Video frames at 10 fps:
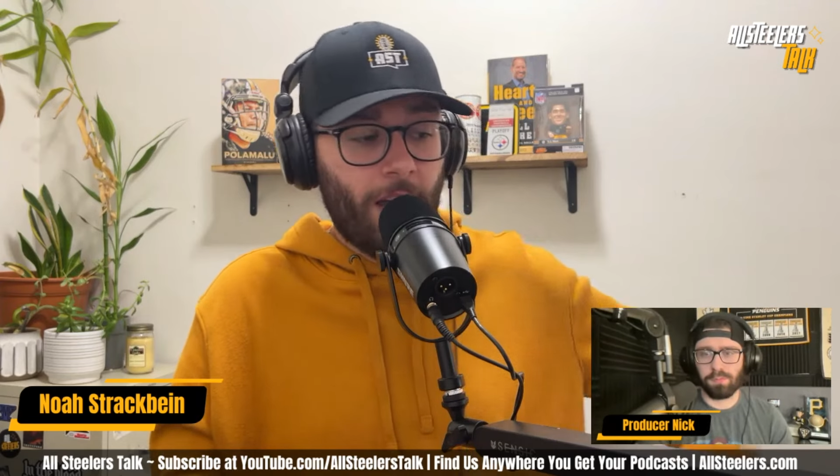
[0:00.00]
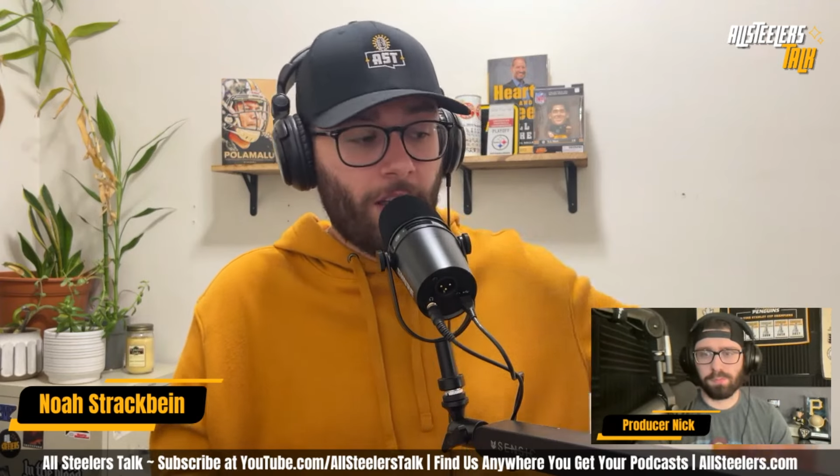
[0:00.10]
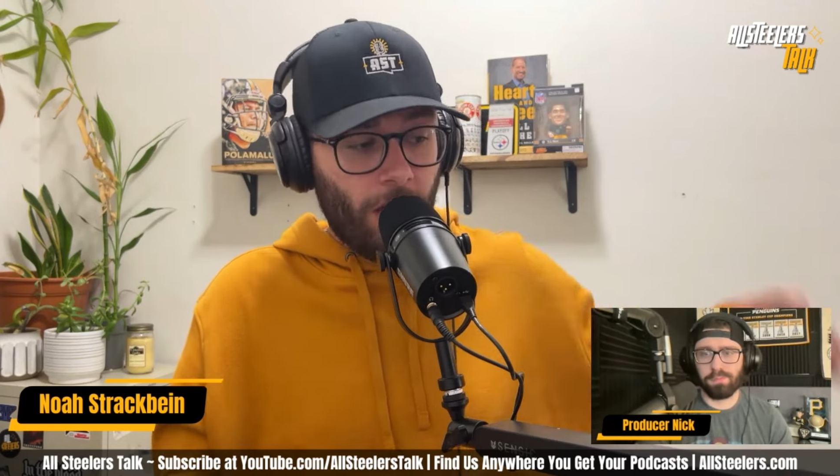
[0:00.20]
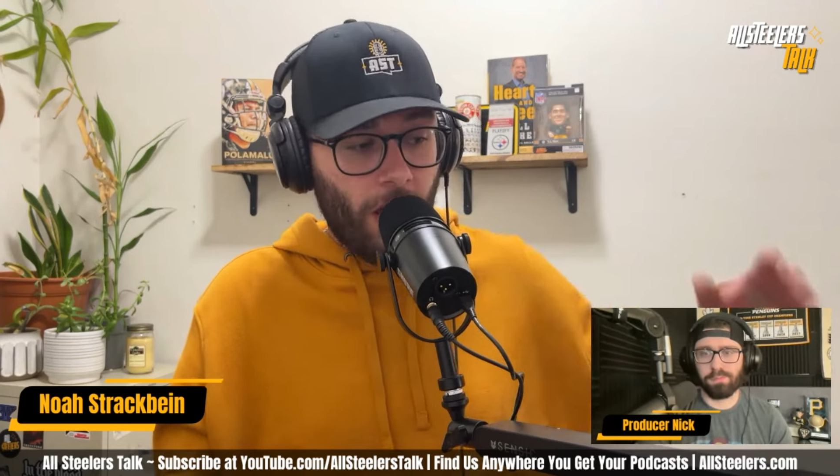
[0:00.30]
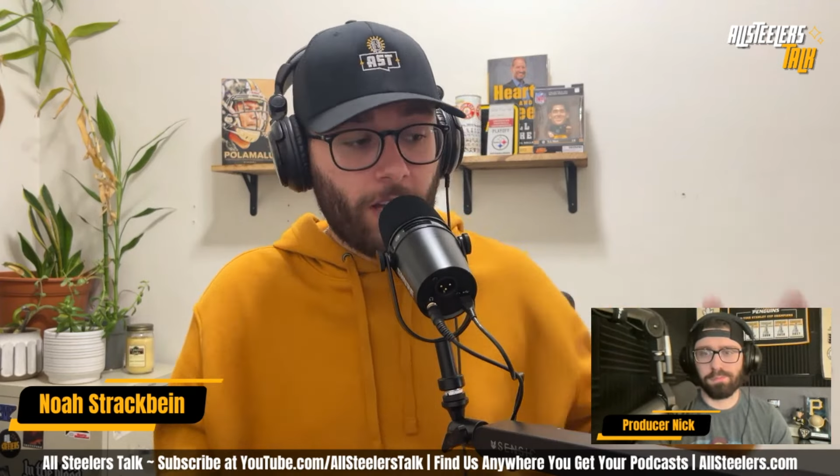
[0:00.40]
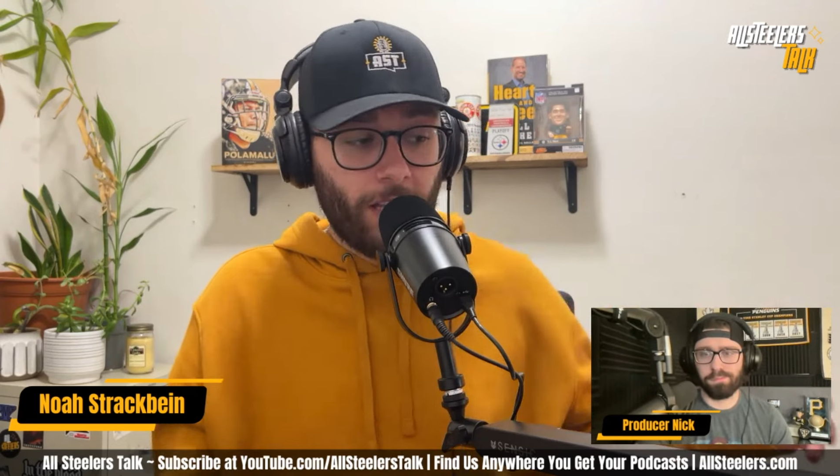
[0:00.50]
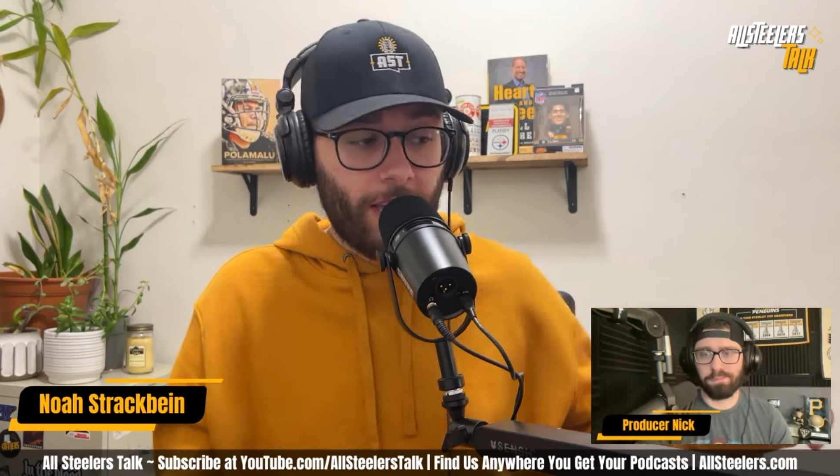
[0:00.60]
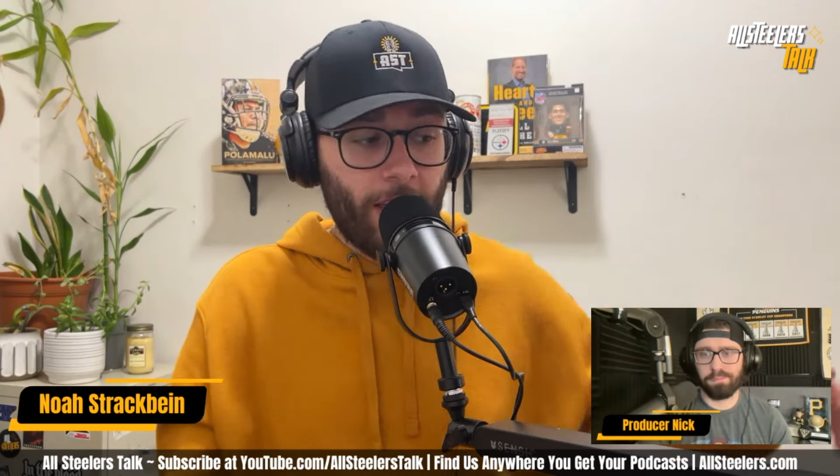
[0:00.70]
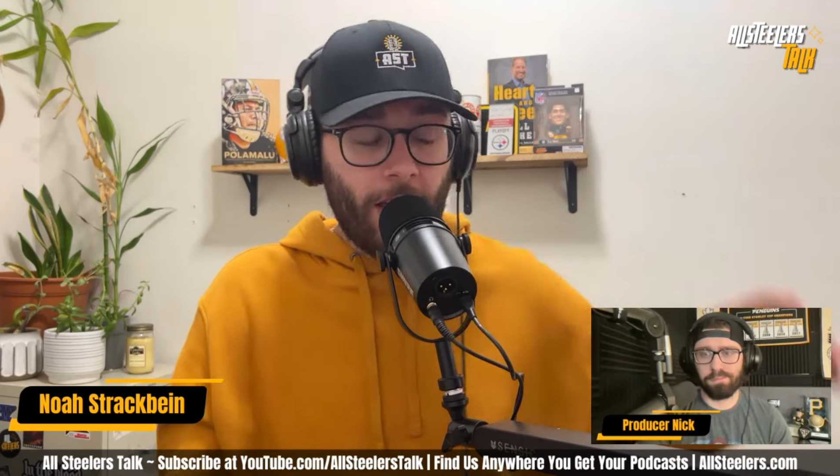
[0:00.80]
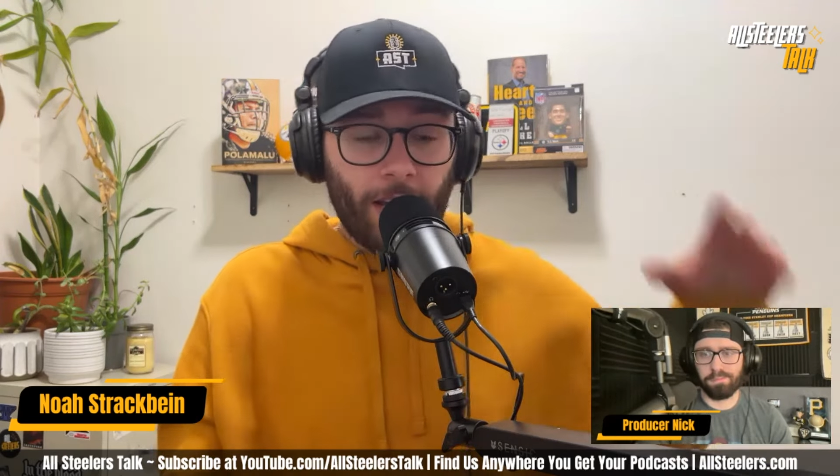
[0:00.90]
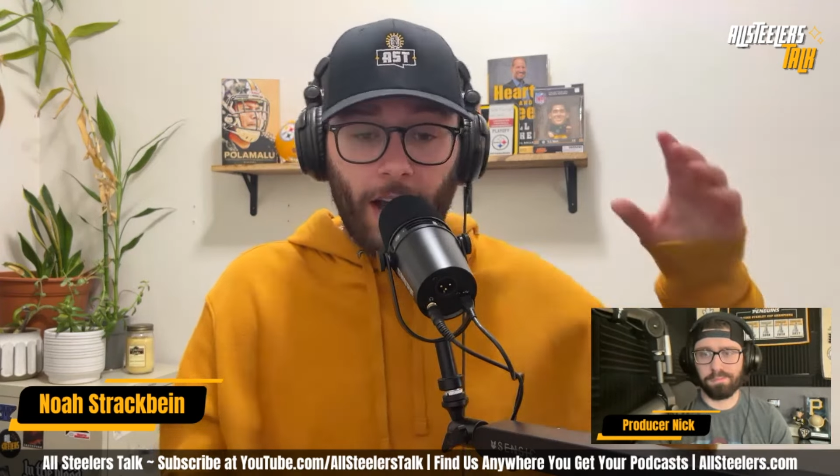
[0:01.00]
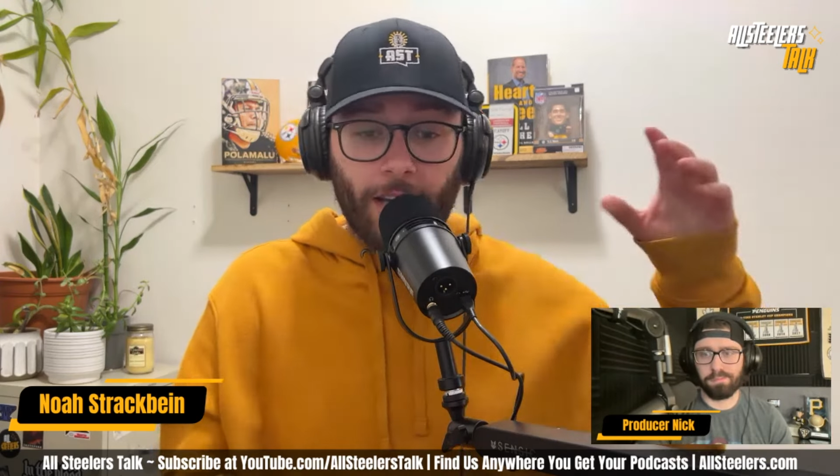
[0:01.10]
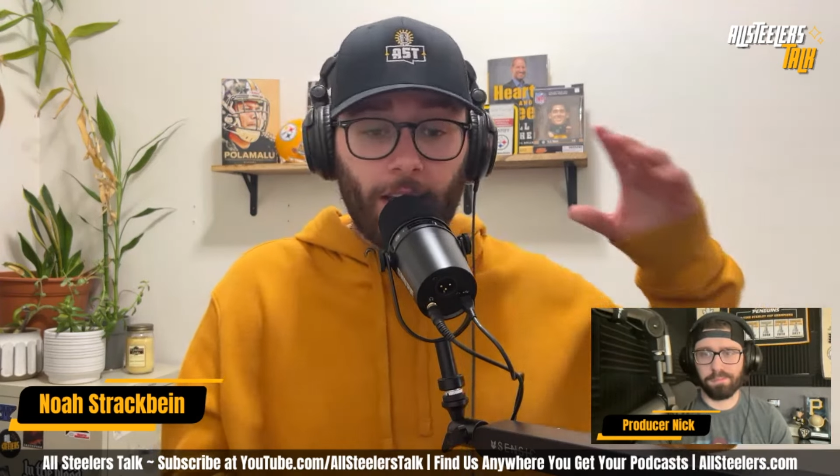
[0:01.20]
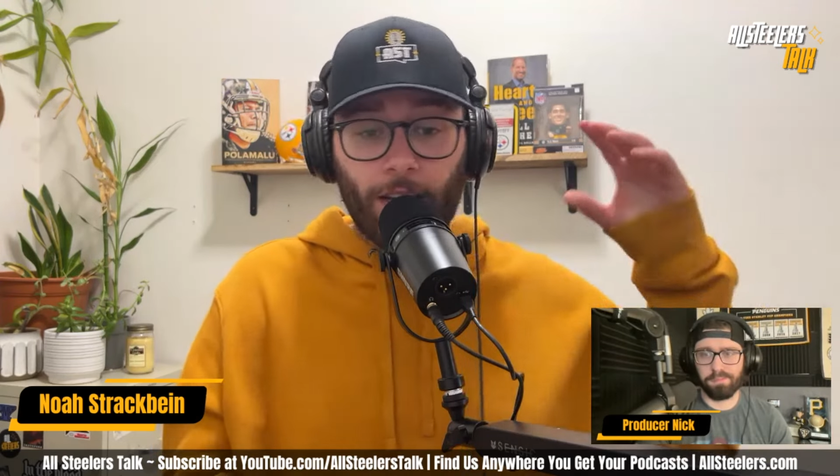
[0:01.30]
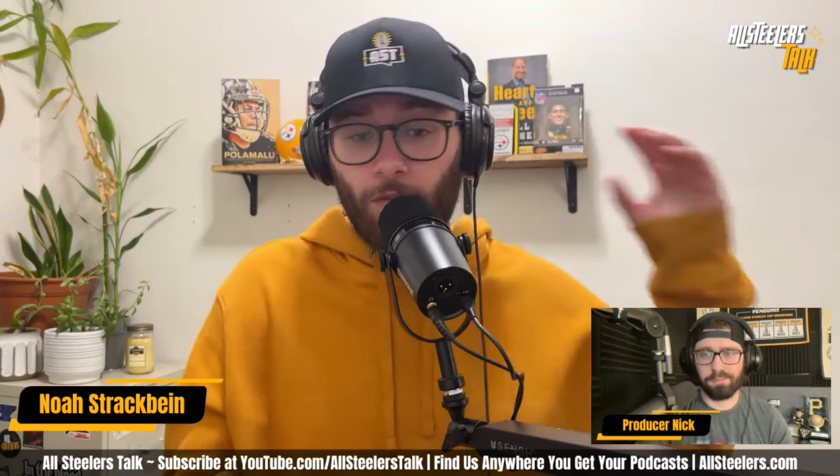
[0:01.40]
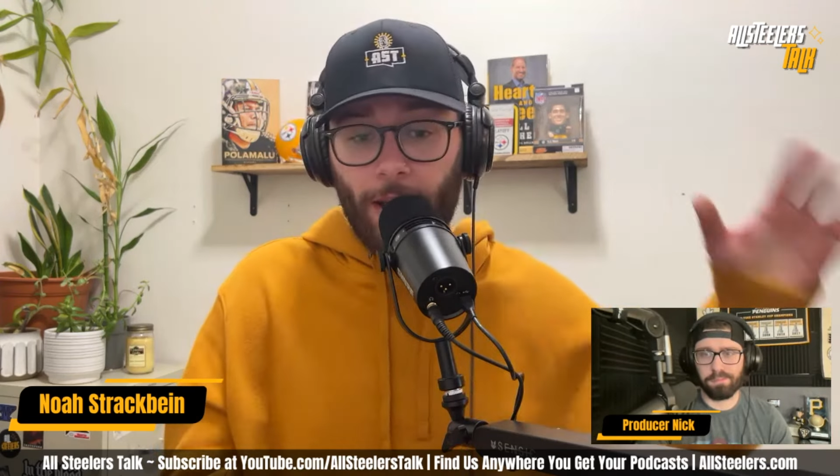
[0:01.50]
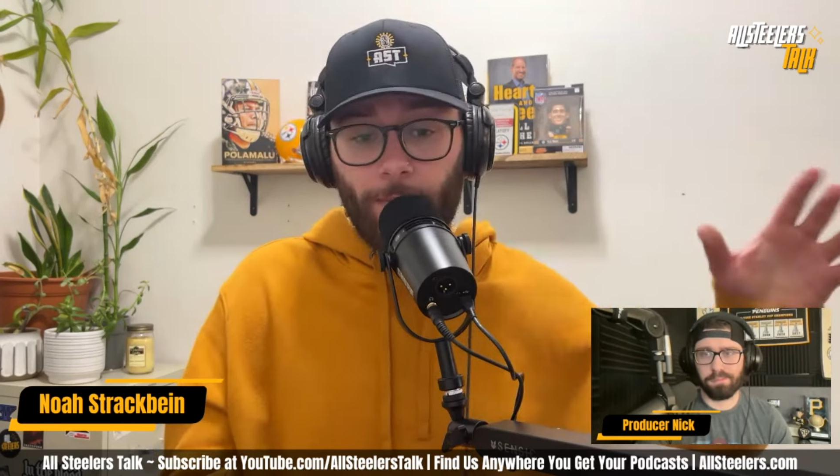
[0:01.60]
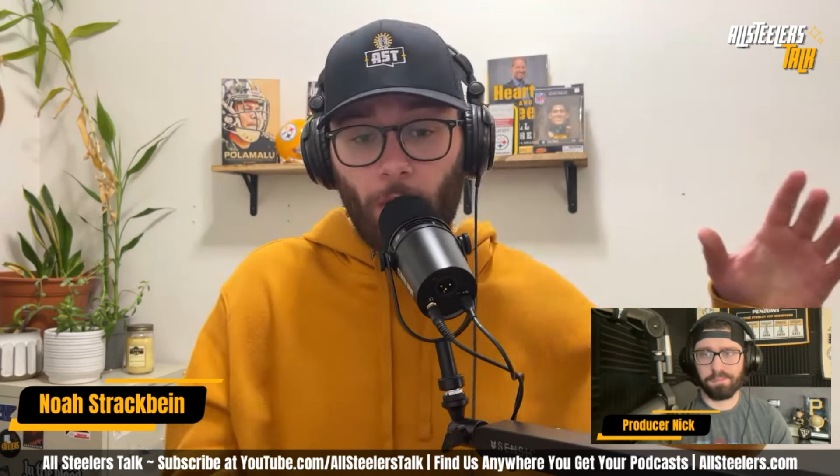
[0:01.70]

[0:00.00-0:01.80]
Luckily, guys like Graham